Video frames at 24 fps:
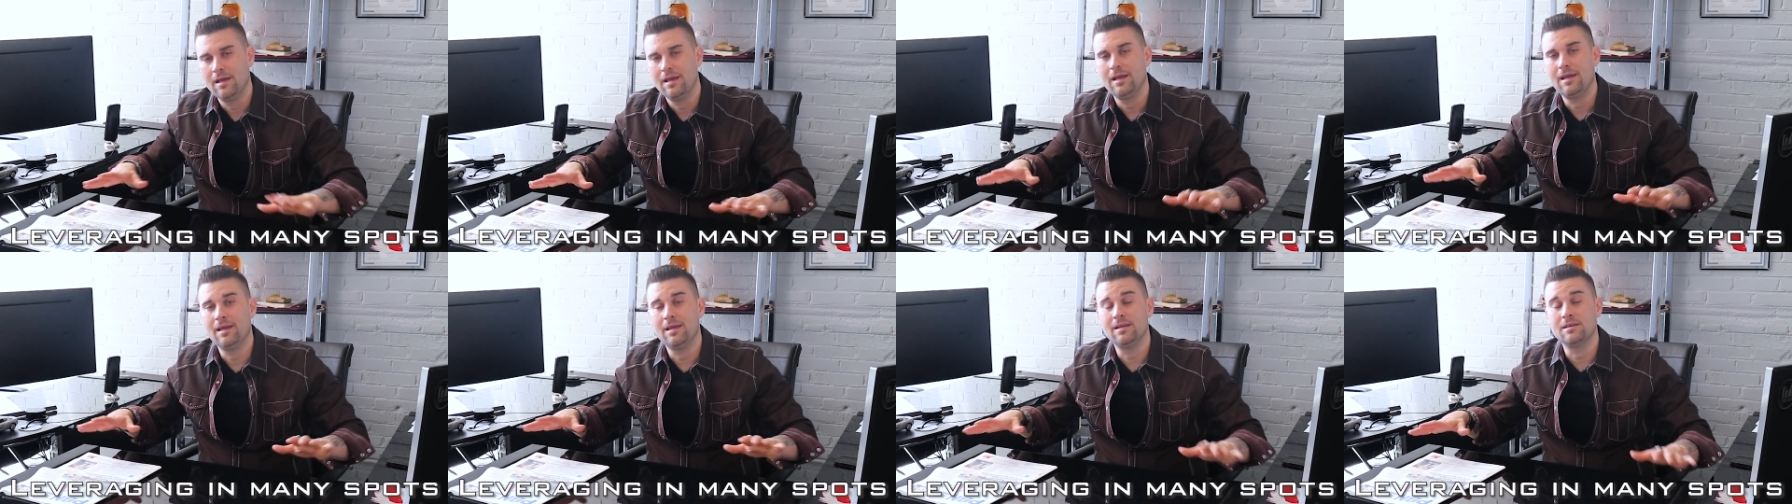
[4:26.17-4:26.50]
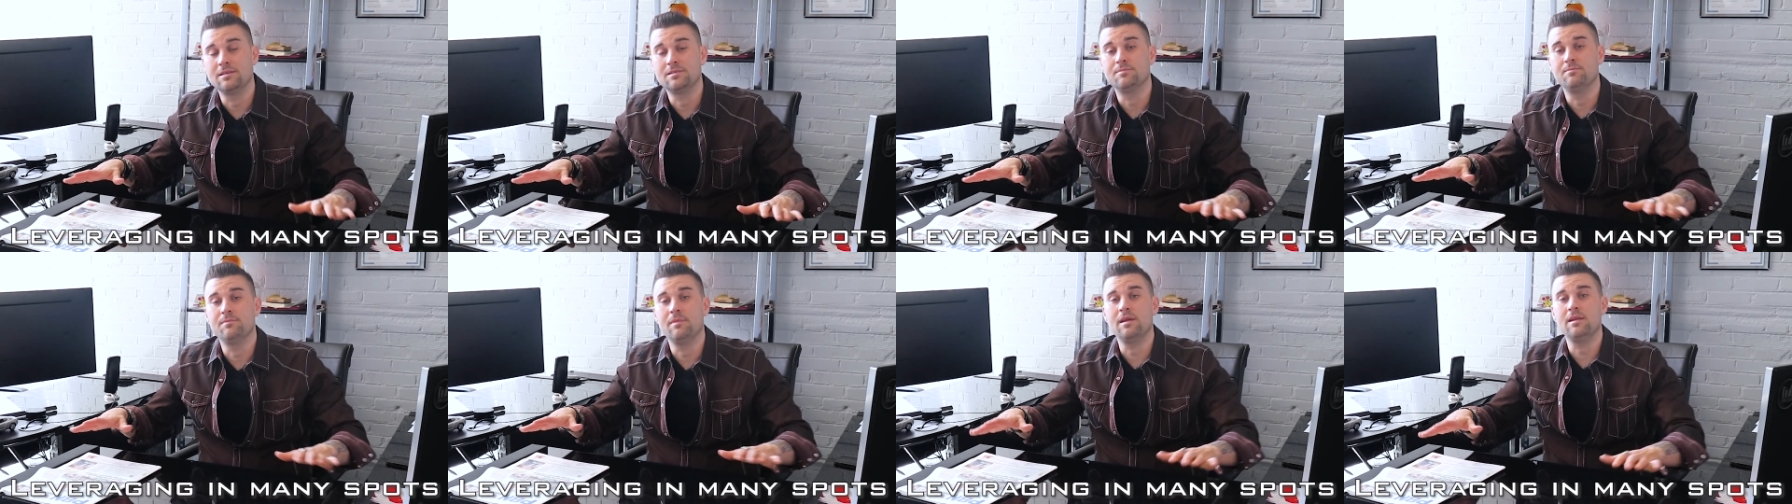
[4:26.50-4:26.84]
in
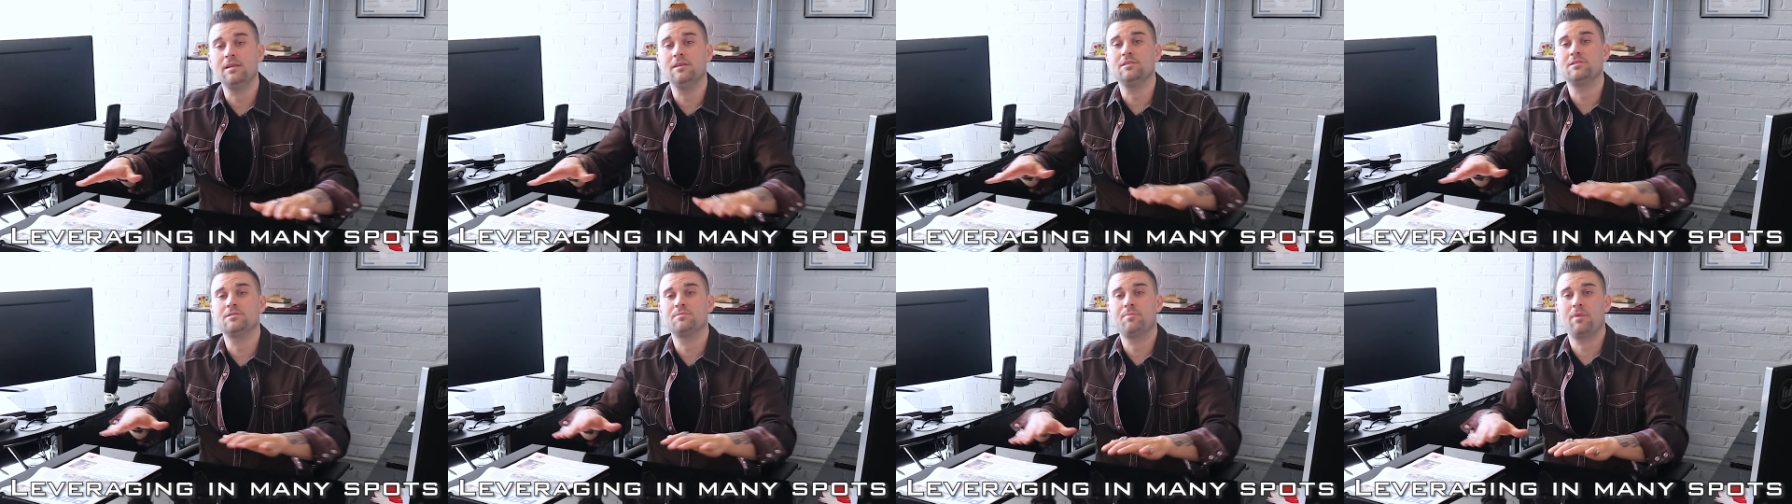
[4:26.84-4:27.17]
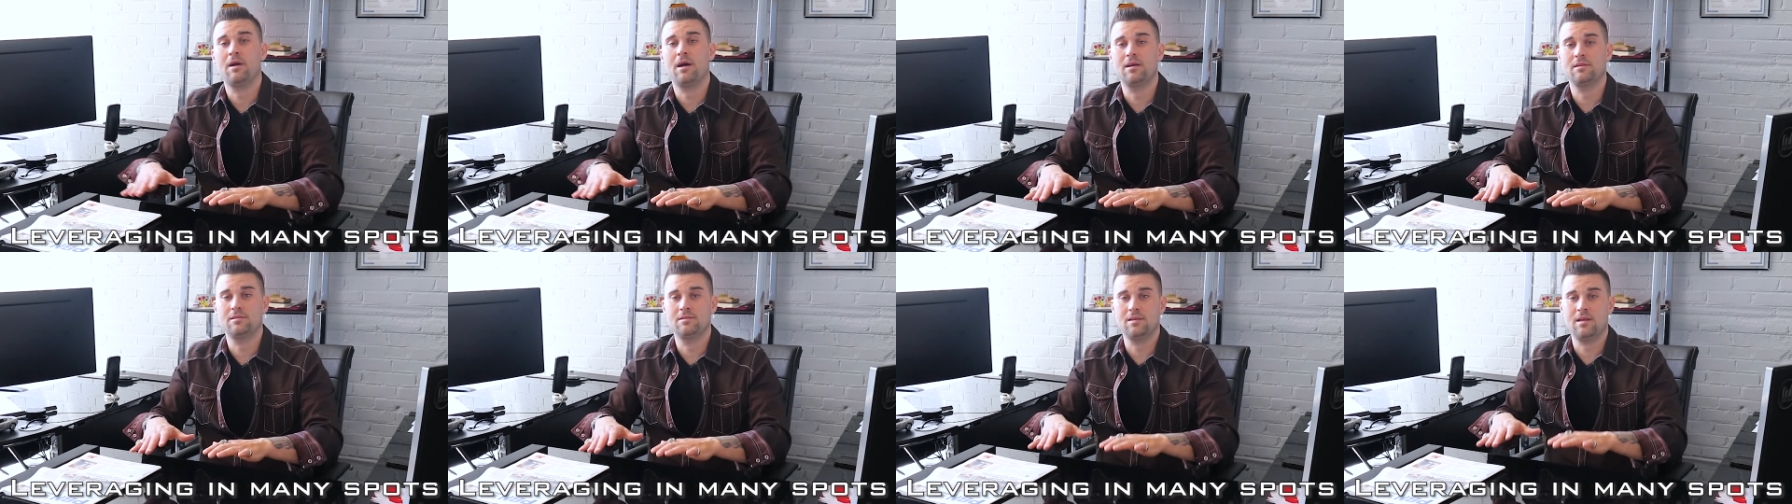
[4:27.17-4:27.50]
as many
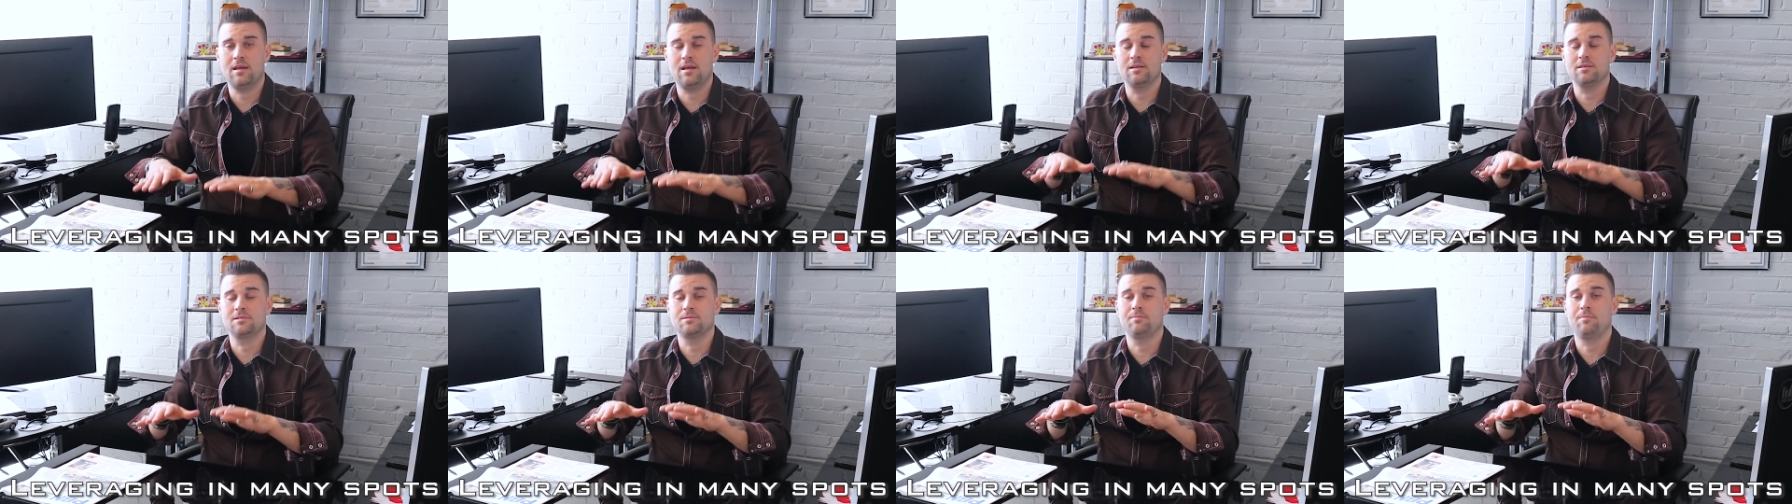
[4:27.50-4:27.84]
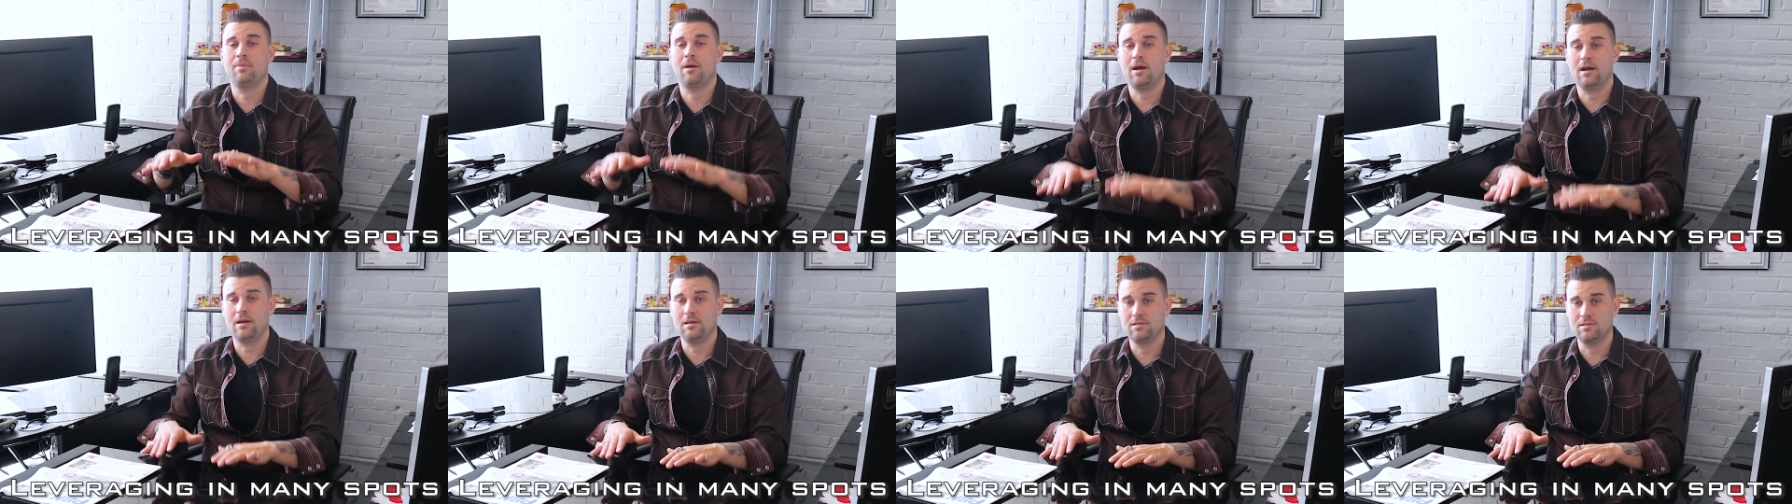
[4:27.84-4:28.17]
spots as
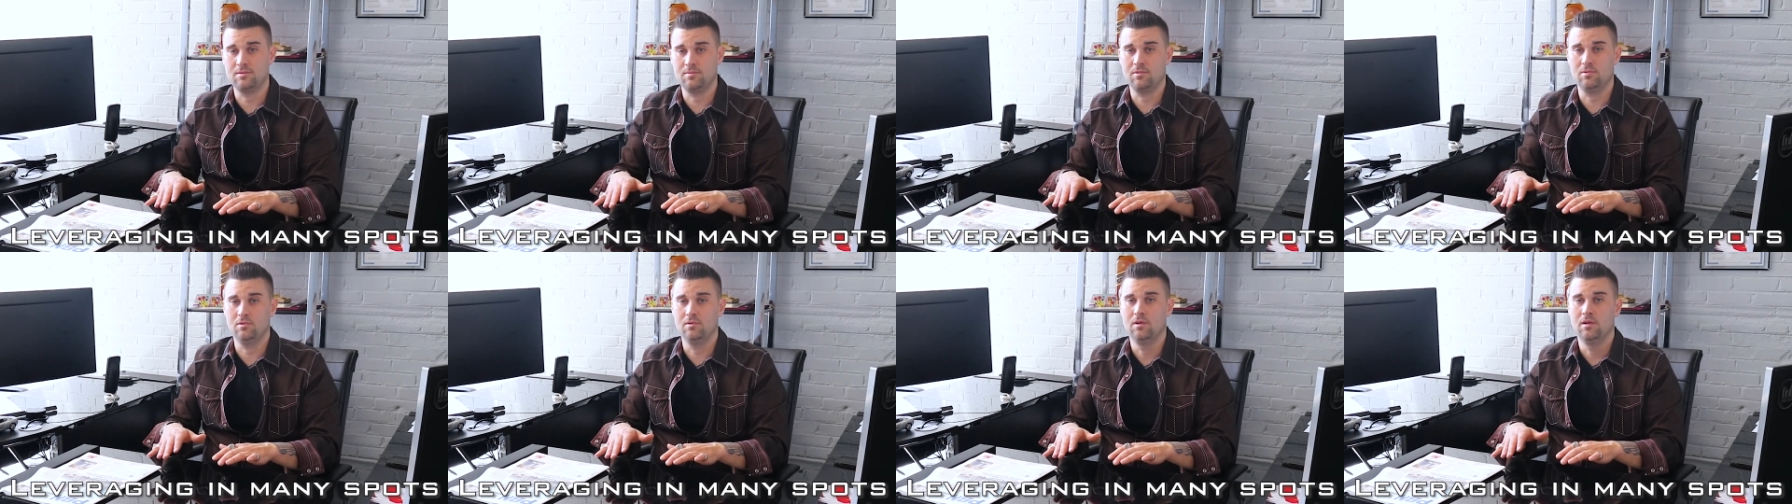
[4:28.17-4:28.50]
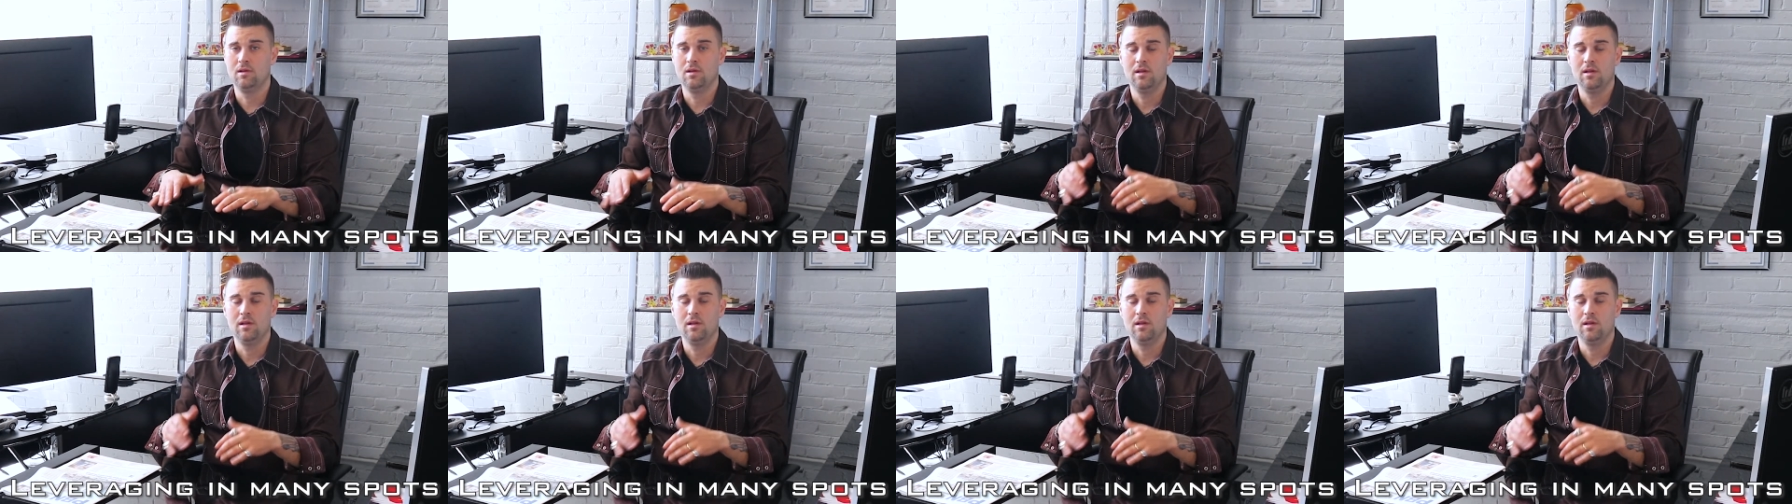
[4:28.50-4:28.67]
possible.